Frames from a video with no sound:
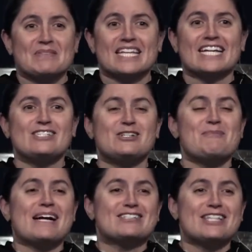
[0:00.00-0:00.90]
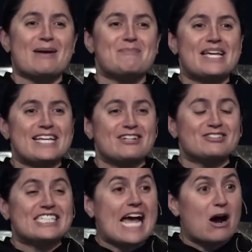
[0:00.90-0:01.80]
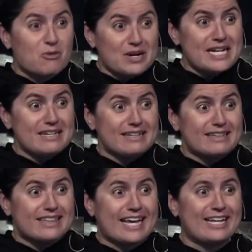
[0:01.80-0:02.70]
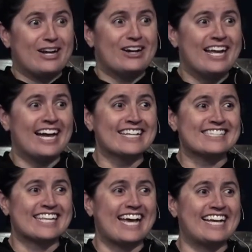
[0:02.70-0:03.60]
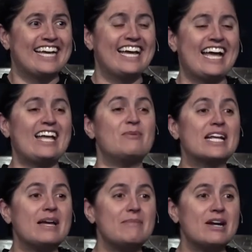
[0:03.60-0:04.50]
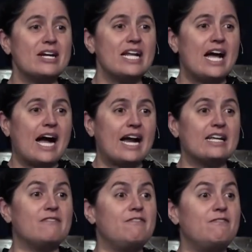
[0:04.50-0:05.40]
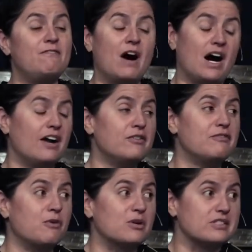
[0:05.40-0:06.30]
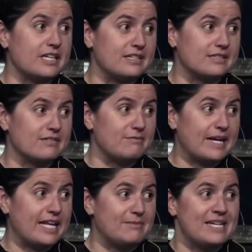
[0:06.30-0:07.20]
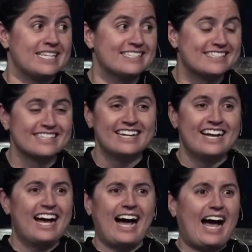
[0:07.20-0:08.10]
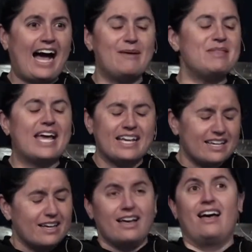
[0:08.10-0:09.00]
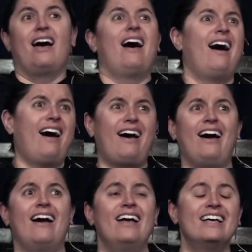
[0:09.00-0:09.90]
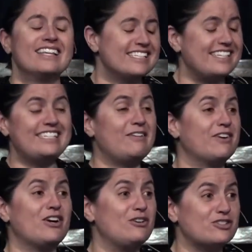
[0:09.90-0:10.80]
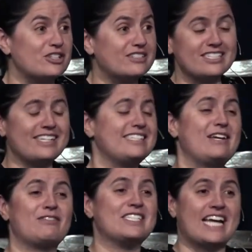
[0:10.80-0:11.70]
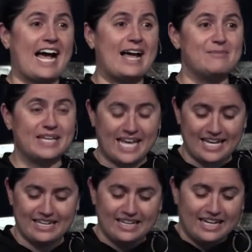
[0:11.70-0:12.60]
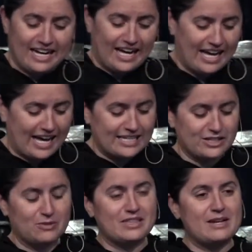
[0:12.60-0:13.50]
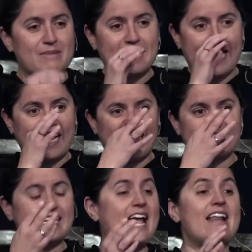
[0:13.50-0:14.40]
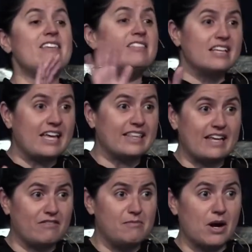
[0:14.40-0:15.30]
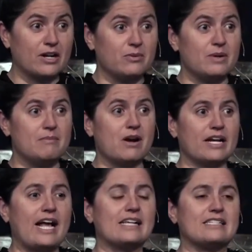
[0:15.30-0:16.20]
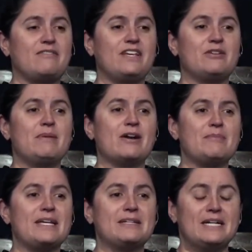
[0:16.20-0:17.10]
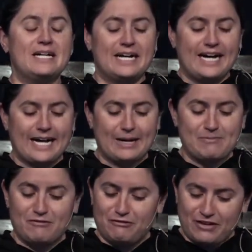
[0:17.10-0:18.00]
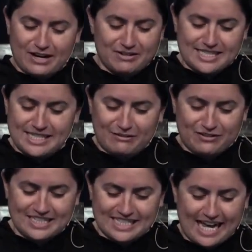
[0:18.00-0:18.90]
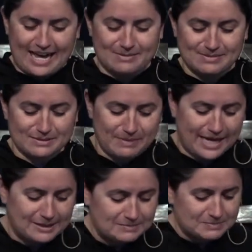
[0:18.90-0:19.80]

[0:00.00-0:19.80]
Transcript: can you imagine that being your dowry? Like, it's like, hey, you want to get married? I need 100 foreskins of my enemies. I'm like, huh, this is a different culture, just a different time, okay? Uh, I don't think my dad asked anything like that of Mark when Mark asked if he could marry me. Um, very different times. But